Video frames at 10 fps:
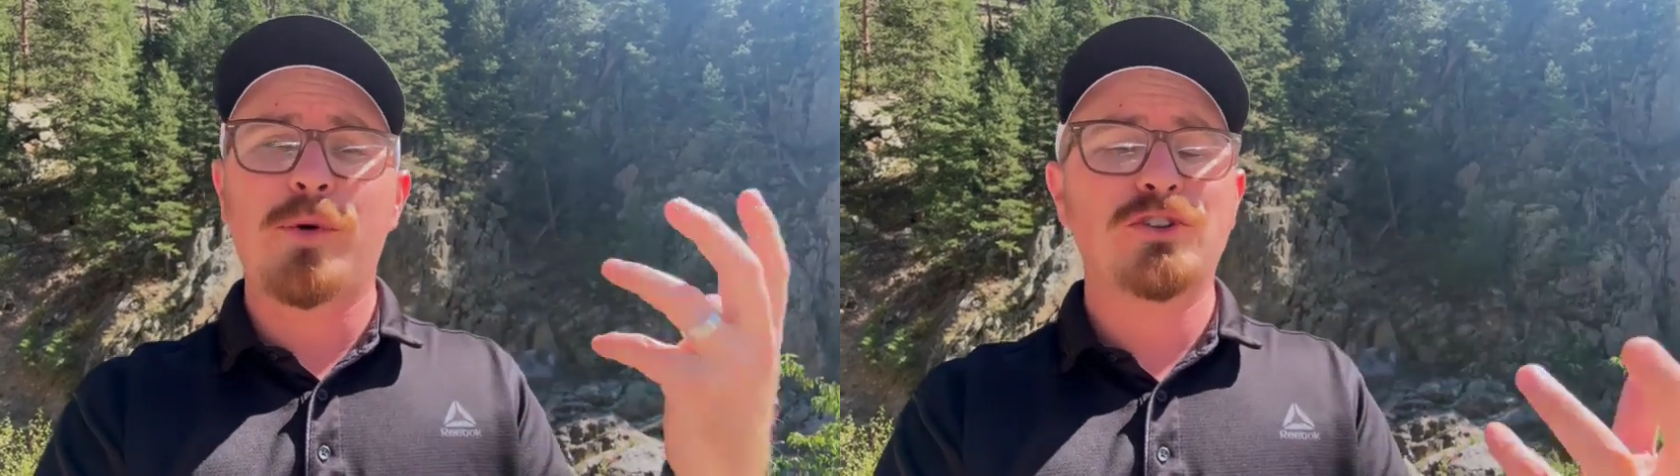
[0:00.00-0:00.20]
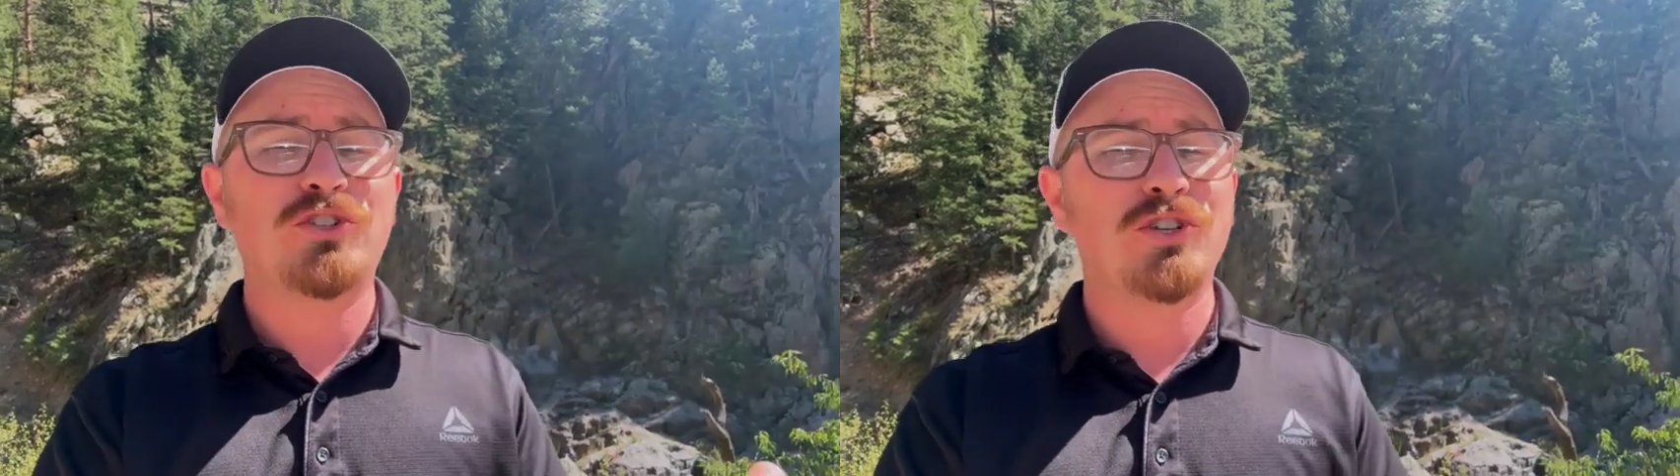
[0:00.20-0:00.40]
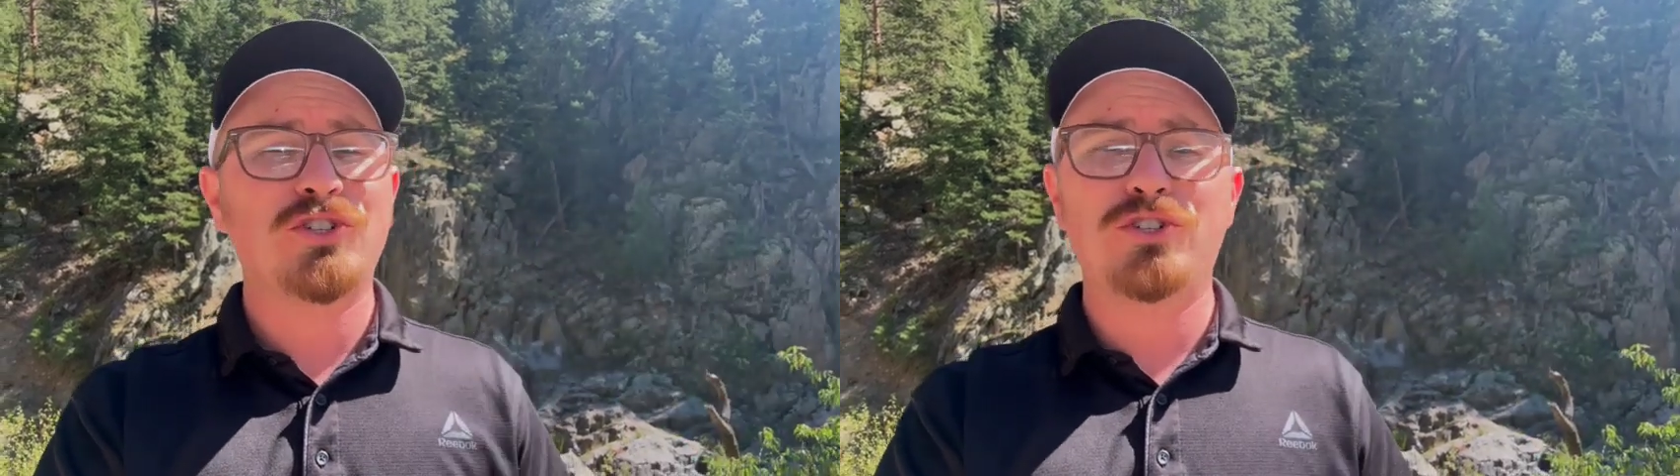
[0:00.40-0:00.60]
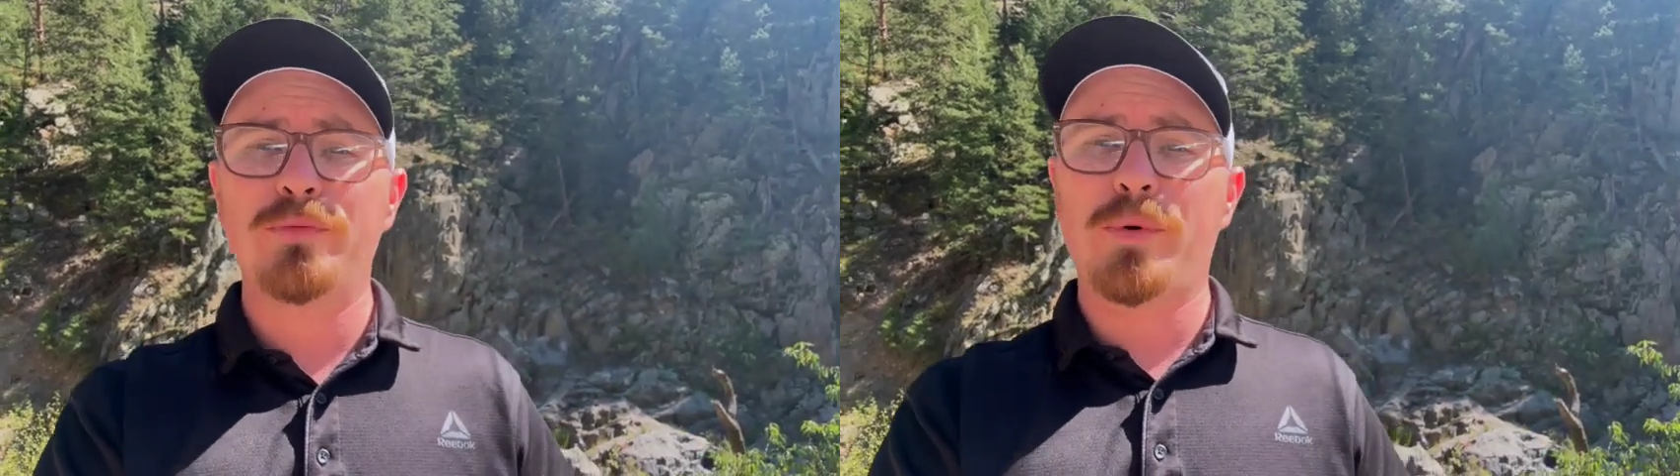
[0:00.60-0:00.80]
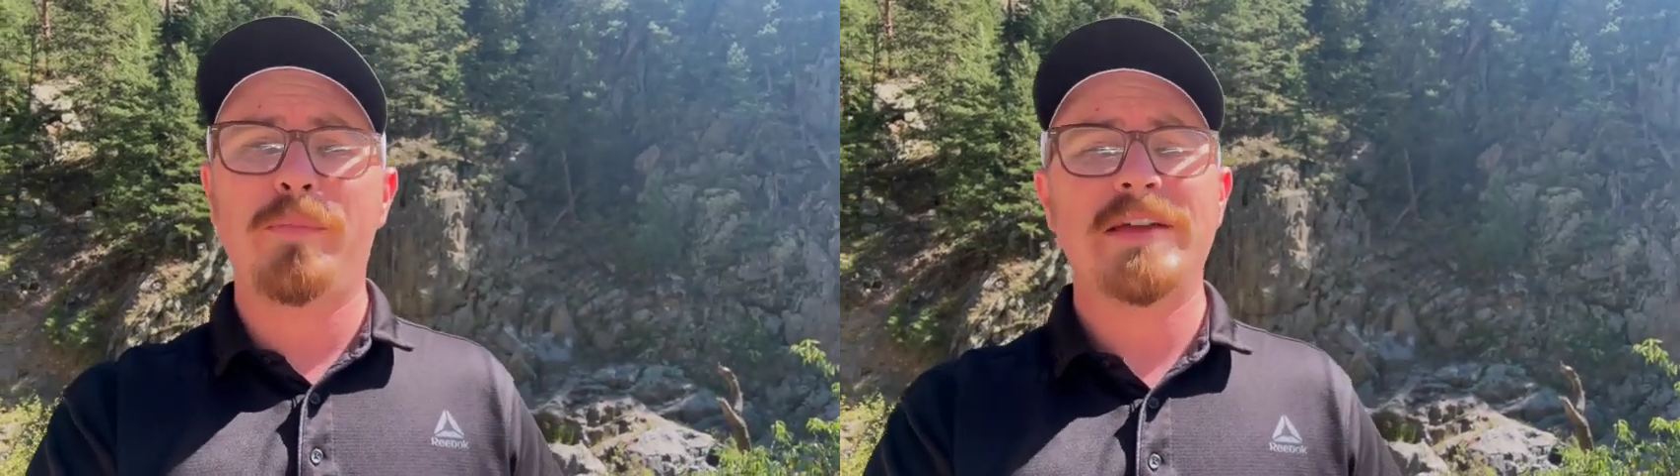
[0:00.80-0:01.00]
it's just
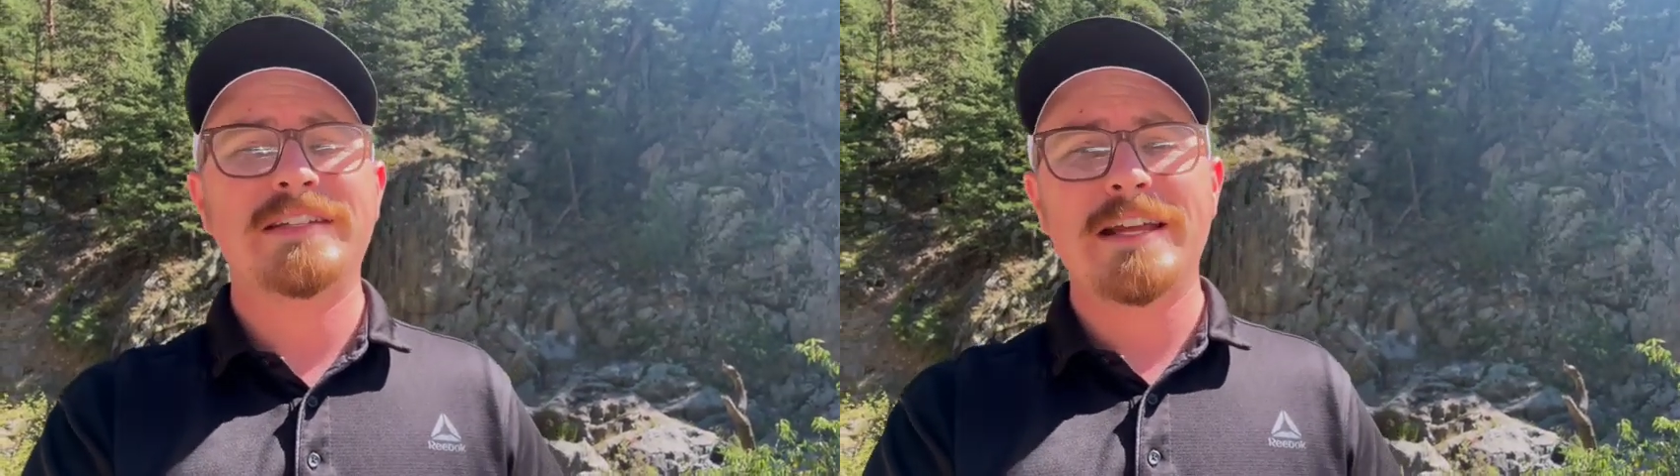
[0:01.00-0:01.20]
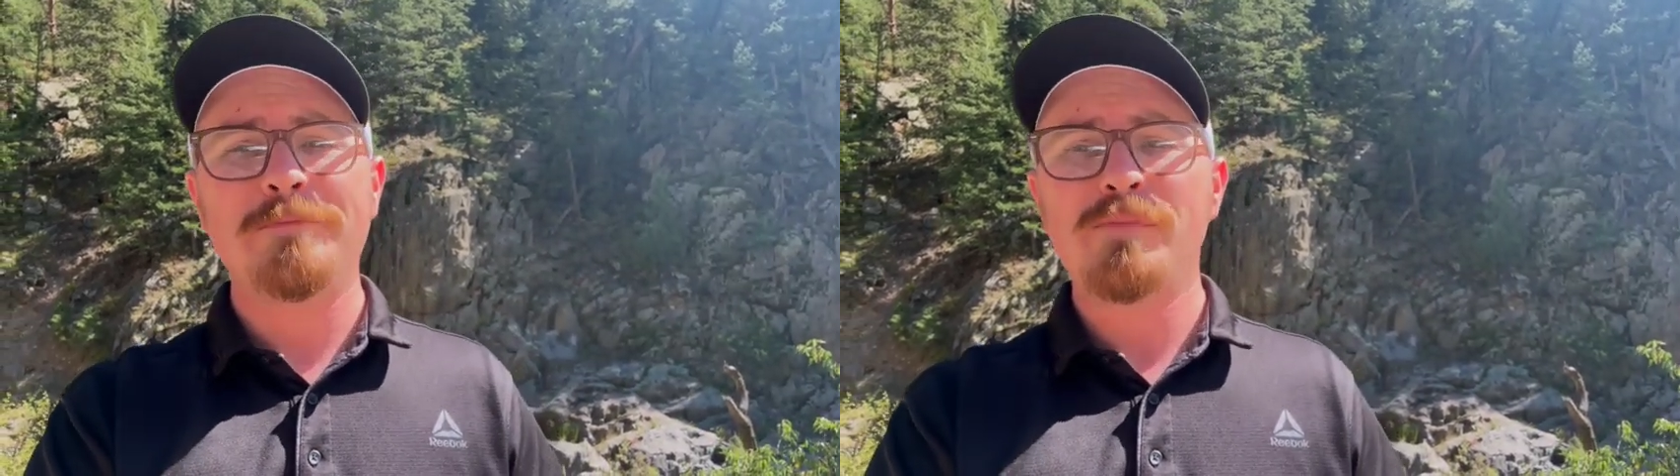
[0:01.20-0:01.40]
super busy.